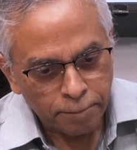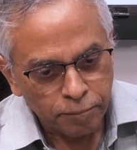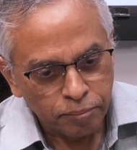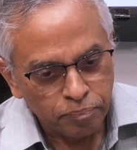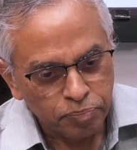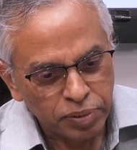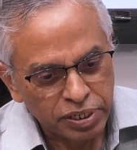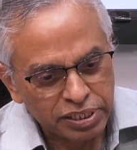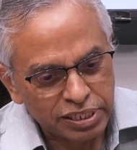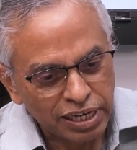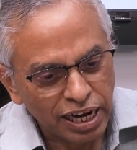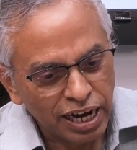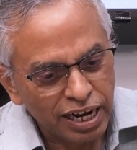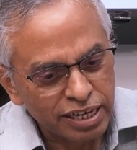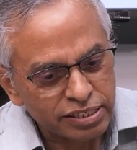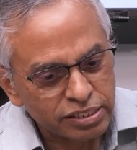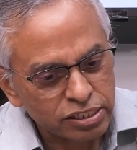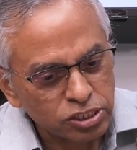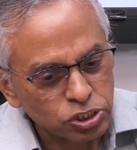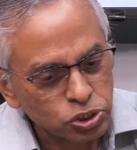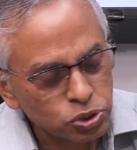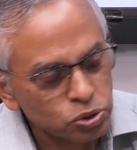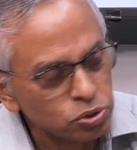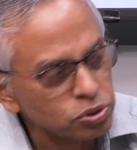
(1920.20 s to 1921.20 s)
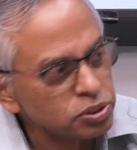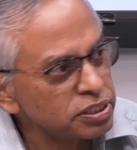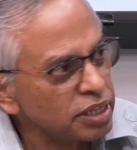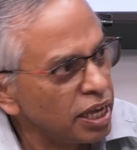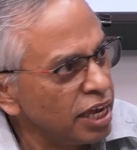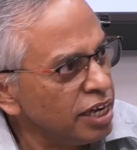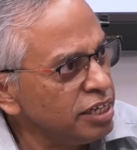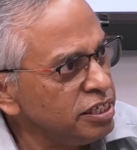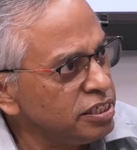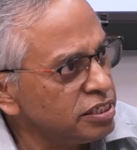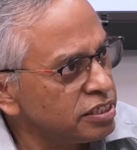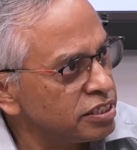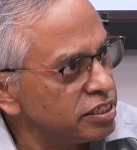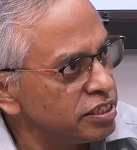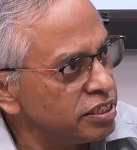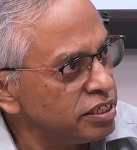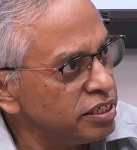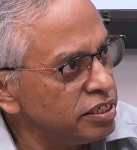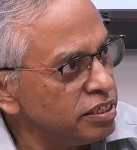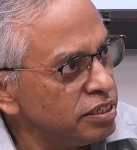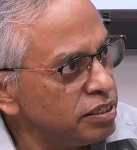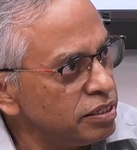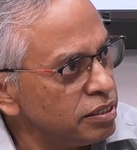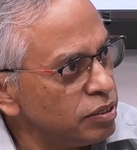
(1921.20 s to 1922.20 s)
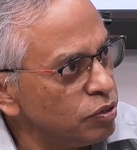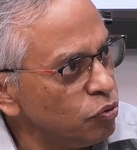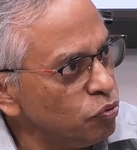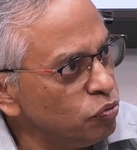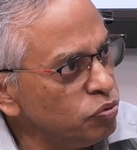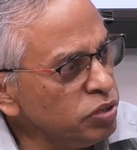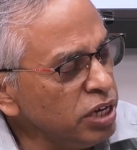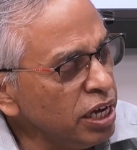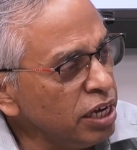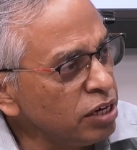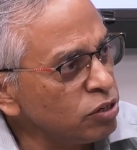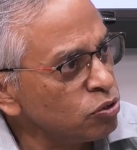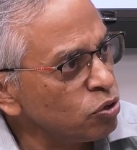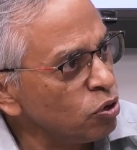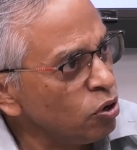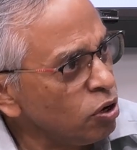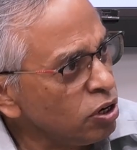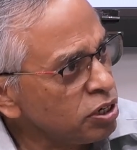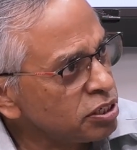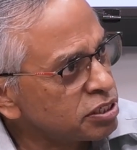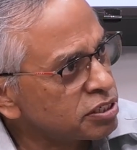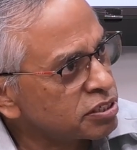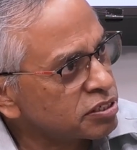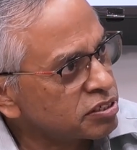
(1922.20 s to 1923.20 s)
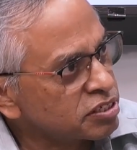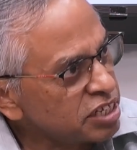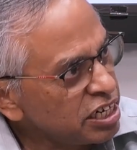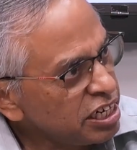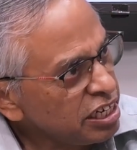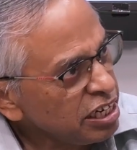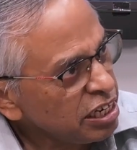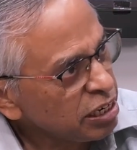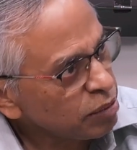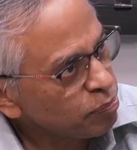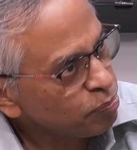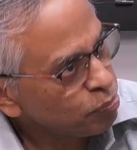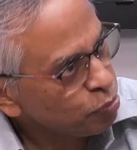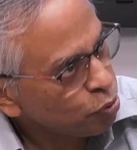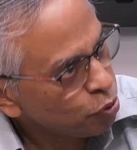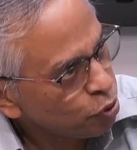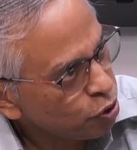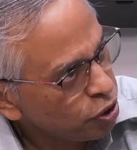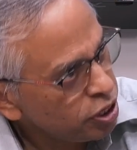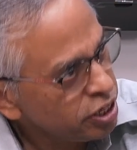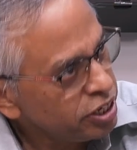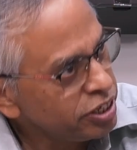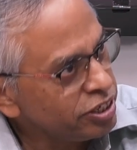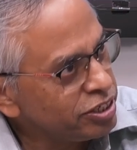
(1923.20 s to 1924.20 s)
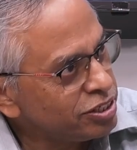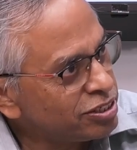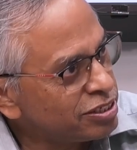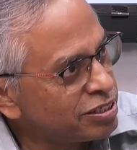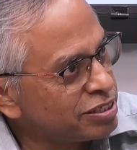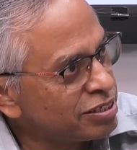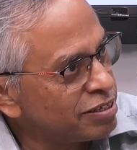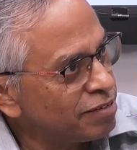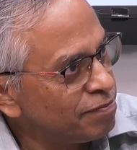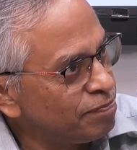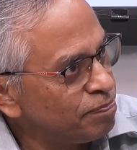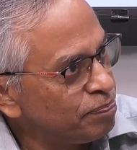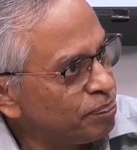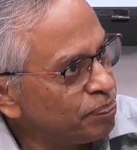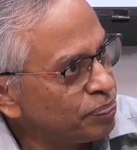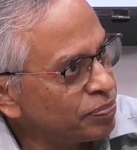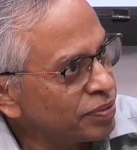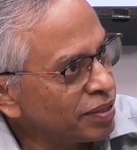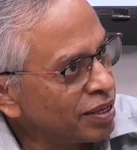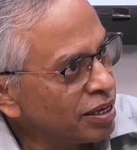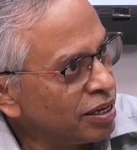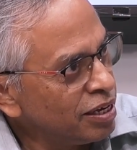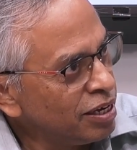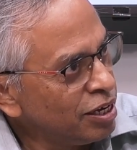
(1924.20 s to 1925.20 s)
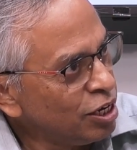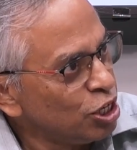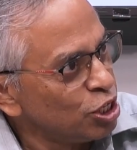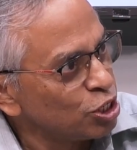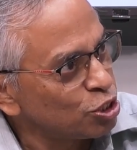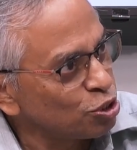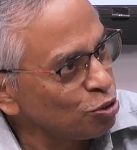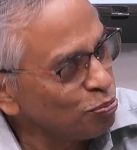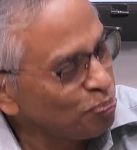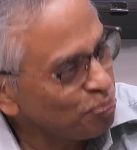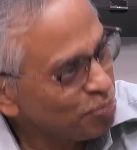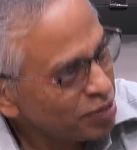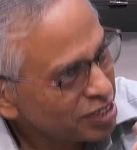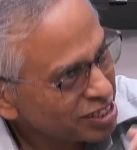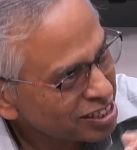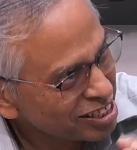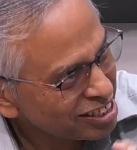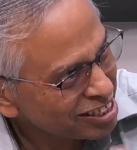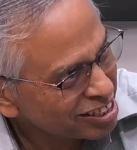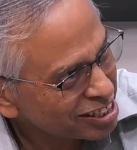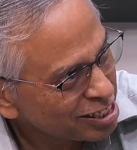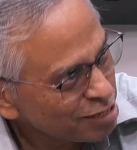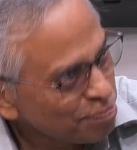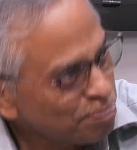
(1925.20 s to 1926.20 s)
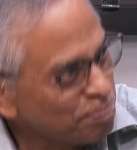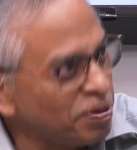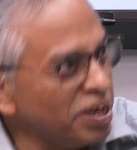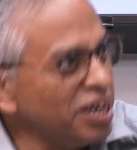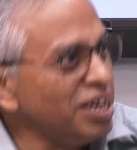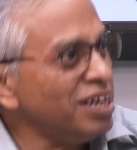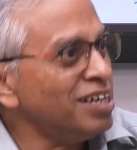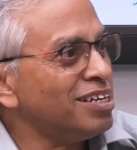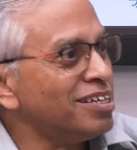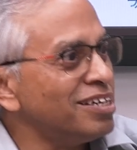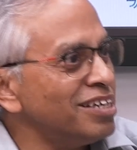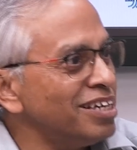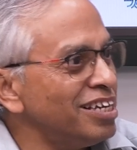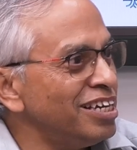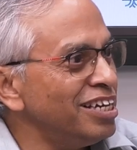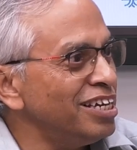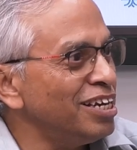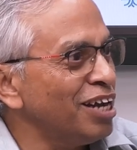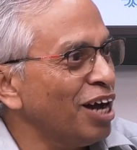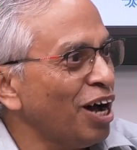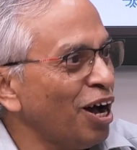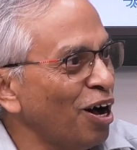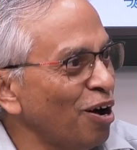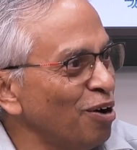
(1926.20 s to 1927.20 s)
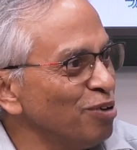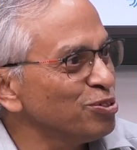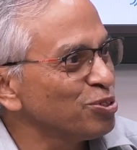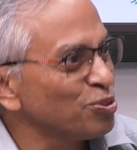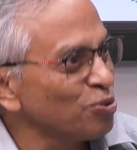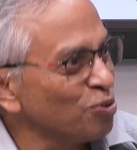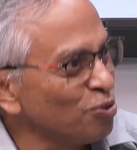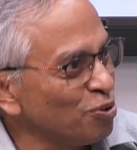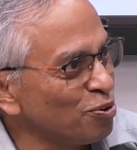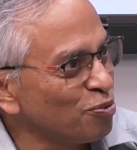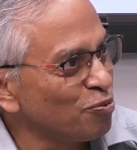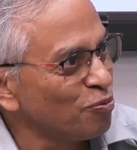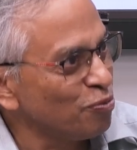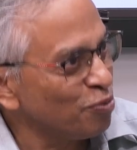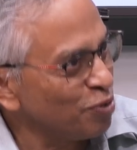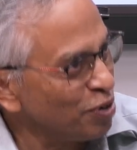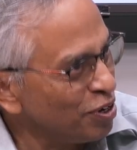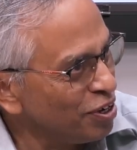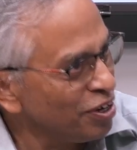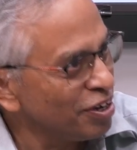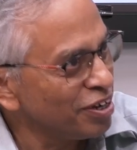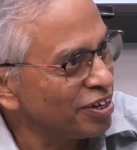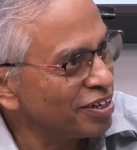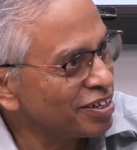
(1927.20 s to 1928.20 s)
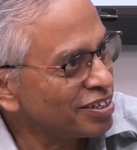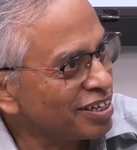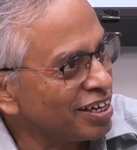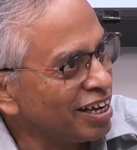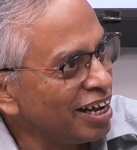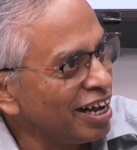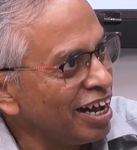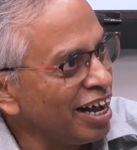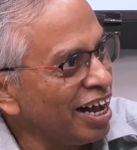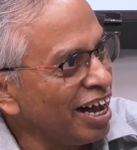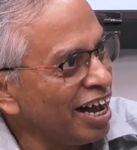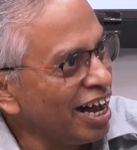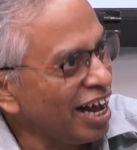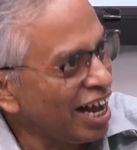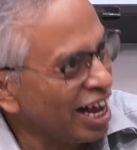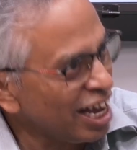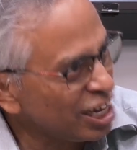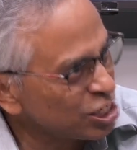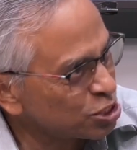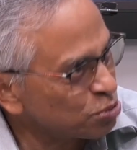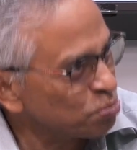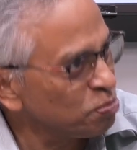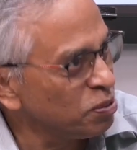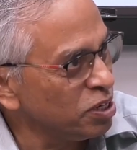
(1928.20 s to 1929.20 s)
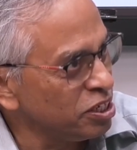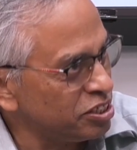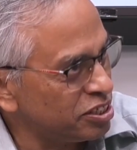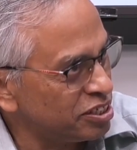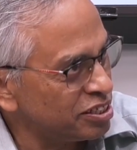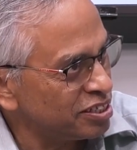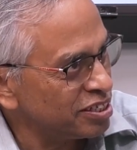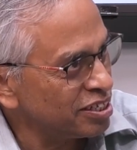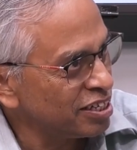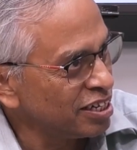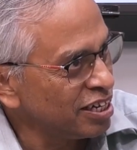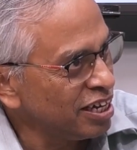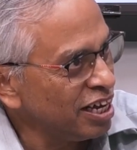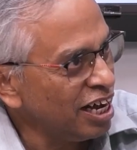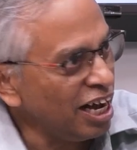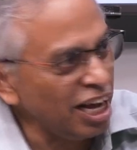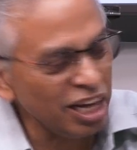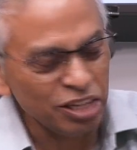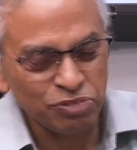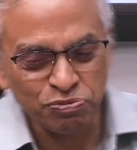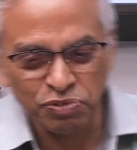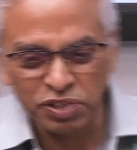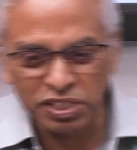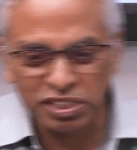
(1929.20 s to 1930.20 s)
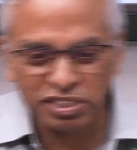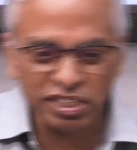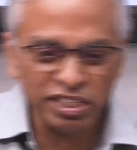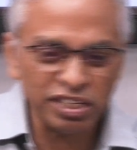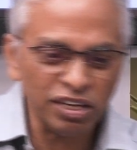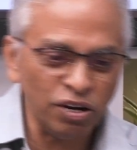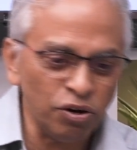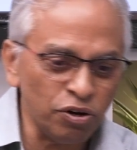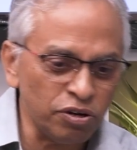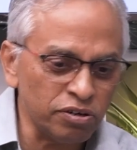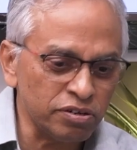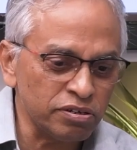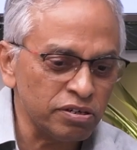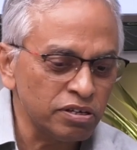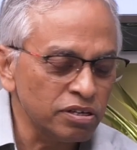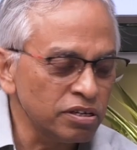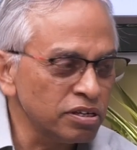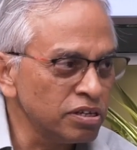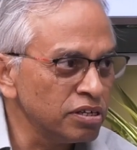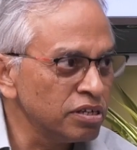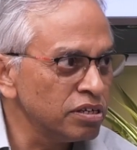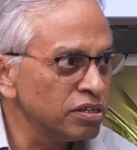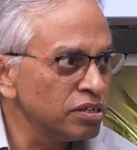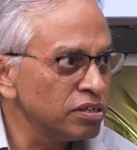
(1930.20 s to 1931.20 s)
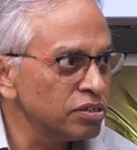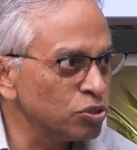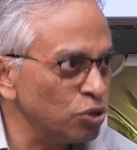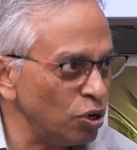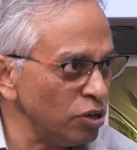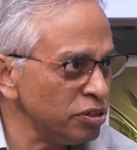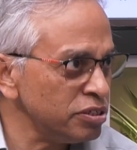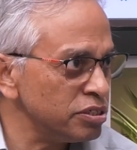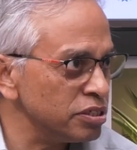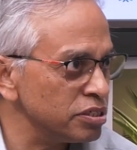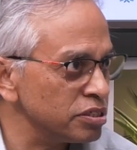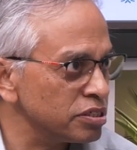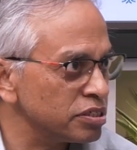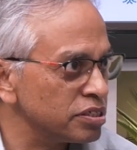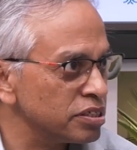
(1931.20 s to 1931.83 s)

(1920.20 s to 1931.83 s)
But as a society, we are not training boys to participate in household work as much as we train our daughters.